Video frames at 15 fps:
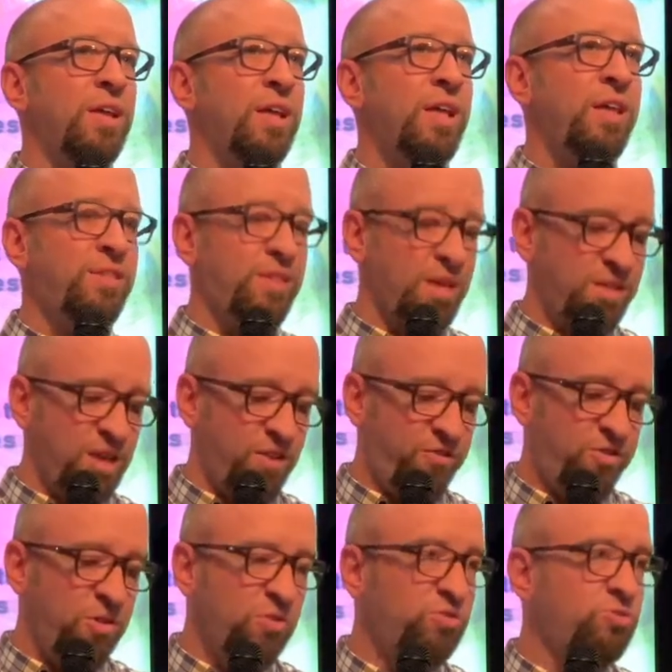He says,
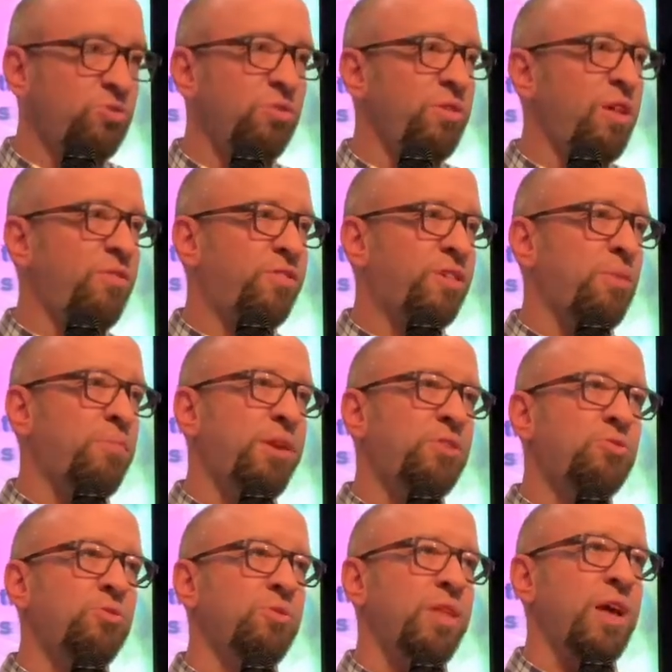if you drew, if somebody
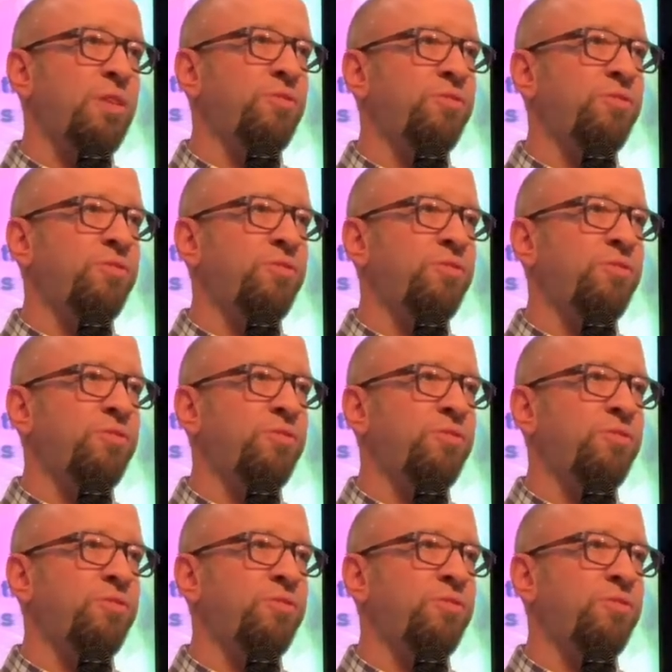drew that